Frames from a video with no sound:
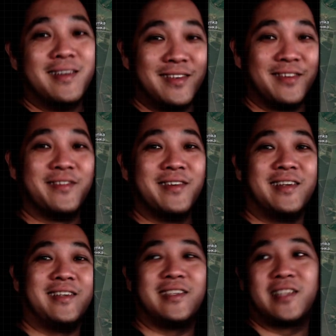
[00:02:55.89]
So
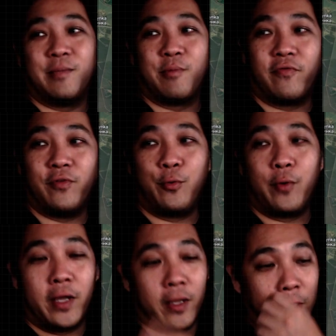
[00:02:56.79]
it just came out of
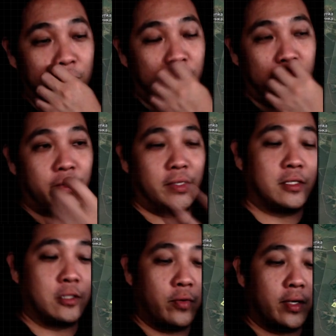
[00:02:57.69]
nowhere. So anyway,
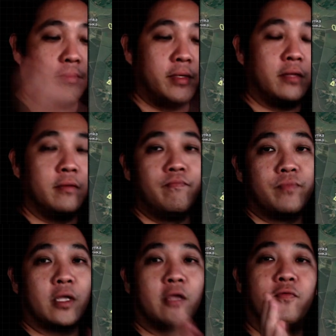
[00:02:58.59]
just a quick update.
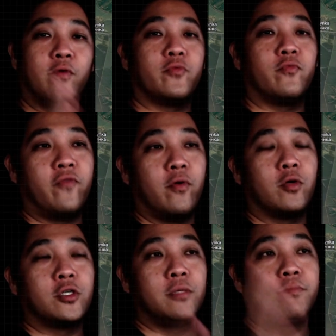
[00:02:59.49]
Thank you for
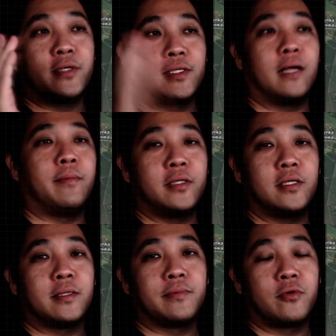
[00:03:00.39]
watching. Press the like
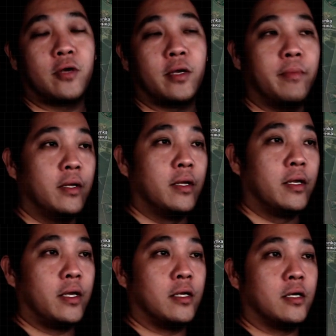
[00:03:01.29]
button, subscribe,
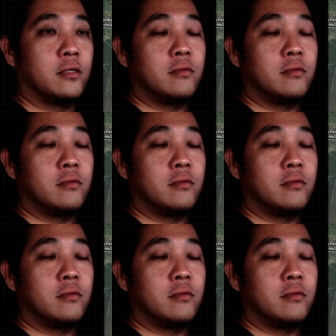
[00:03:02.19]
and